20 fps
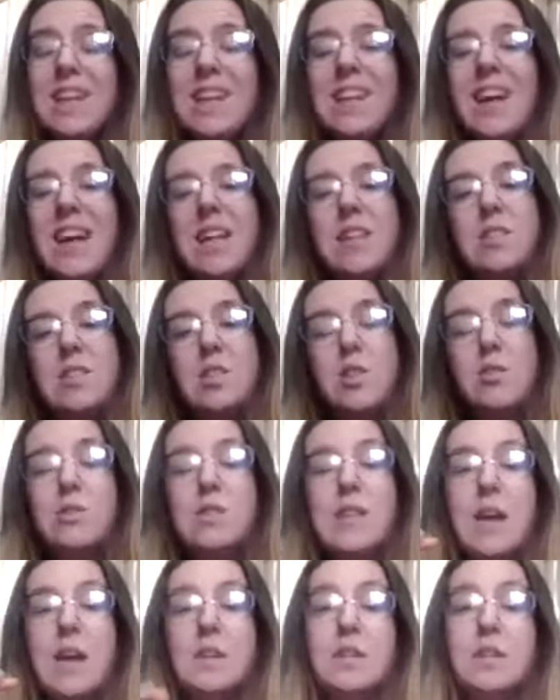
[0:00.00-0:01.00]
and kind of slows
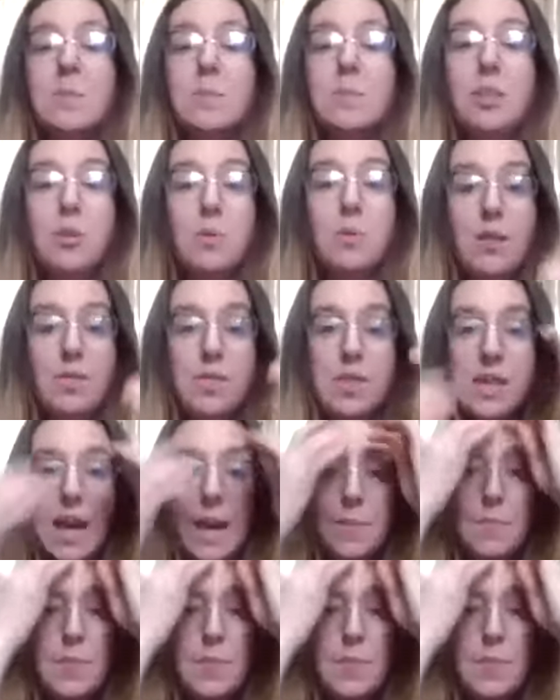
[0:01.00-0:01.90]
down a little bit throughout the day.